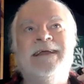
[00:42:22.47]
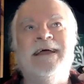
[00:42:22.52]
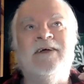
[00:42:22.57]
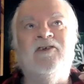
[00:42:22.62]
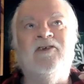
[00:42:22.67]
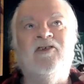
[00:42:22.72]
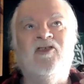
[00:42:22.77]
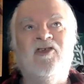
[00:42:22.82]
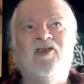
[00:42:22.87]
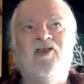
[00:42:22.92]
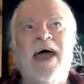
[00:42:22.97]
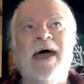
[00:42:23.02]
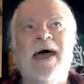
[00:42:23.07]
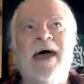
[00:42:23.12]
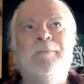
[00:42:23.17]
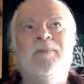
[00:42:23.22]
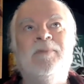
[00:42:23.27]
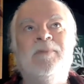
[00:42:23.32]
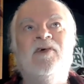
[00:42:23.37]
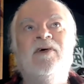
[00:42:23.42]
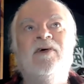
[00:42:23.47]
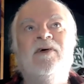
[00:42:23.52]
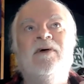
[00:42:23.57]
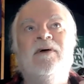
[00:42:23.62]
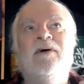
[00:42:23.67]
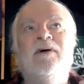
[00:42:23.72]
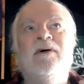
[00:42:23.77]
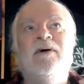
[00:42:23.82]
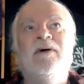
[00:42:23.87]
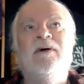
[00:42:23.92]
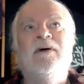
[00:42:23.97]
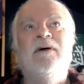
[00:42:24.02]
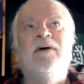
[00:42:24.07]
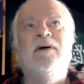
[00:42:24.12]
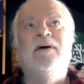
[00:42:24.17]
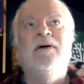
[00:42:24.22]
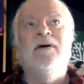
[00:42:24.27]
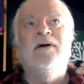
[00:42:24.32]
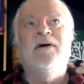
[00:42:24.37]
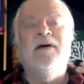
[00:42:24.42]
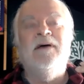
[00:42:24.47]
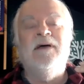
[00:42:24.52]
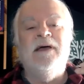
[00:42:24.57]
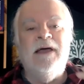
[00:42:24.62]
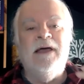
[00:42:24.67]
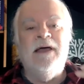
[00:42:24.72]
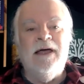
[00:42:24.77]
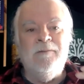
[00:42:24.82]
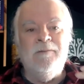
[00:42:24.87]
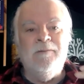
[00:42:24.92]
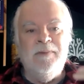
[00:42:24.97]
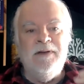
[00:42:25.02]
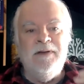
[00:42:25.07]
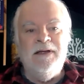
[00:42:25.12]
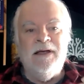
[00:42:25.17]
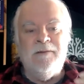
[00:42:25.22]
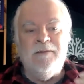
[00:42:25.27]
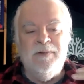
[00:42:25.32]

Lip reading: can accept and